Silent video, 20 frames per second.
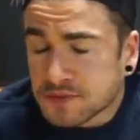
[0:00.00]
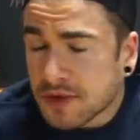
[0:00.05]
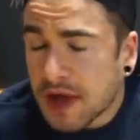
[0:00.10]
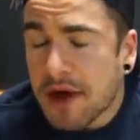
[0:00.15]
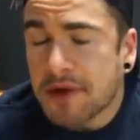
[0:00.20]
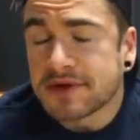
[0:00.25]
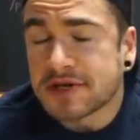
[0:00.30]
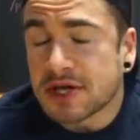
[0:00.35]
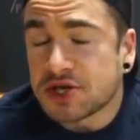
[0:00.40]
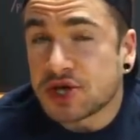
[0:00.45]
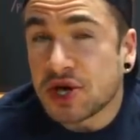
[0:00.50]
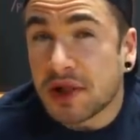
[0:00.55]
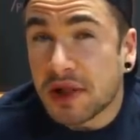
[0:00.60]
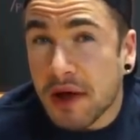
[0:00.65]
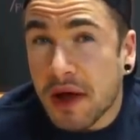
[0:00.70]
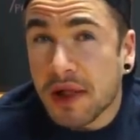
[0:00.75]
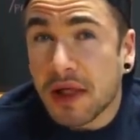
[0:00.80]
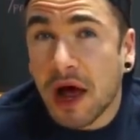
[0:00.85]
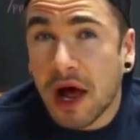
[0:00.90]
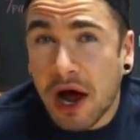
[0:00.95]
That was actually a
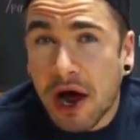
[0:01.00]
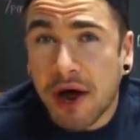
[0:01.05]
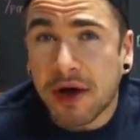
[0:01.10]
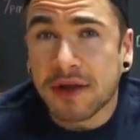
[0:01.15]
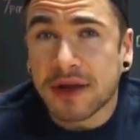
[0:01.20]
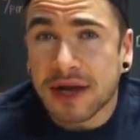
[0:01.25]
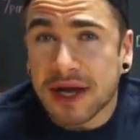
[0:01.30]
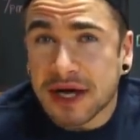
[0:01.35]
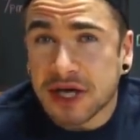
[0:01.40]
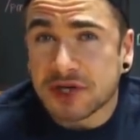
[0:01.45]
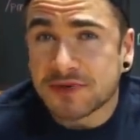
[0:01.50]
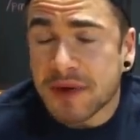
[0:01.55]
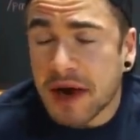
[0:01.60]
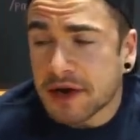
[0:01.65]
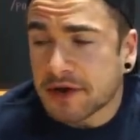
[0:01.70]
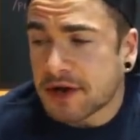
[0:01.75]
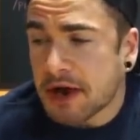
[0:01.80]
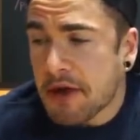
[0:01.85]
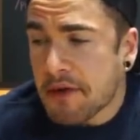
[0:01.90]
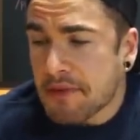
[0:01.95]
lot harder than I
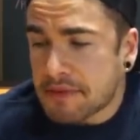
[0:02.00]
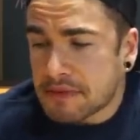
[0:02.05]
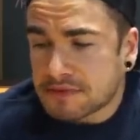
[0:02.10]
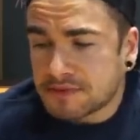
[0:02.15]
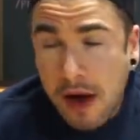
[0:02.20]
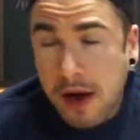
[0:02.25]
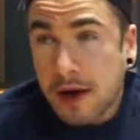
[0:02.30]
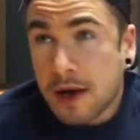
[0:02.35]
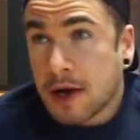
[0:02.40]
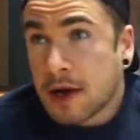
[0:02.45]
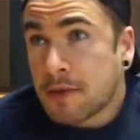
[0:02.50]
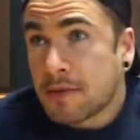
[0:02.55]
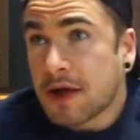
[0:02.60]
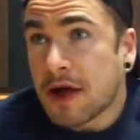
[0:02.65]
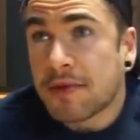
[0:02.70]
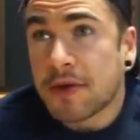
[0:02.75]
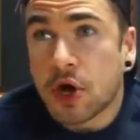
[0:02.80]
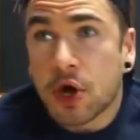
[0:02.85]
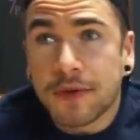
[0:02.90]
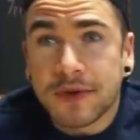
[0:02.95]
expected.
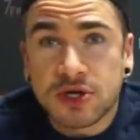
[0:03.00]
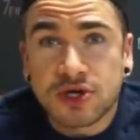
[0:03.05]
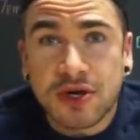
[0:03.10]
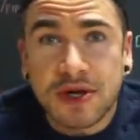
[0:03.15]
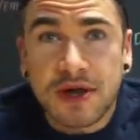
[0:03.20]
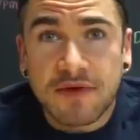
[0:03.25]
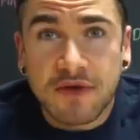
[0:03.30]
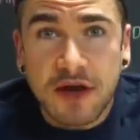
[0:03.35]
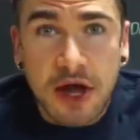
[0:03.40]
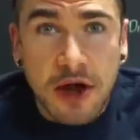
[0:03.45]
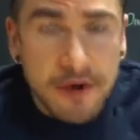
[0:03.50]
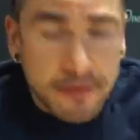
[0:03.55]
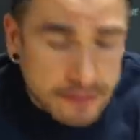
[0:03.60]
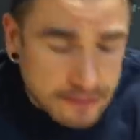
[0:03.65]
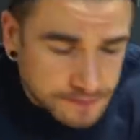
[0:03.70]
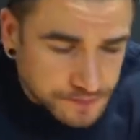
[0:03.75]
Alright, I hope you enjoyed that video.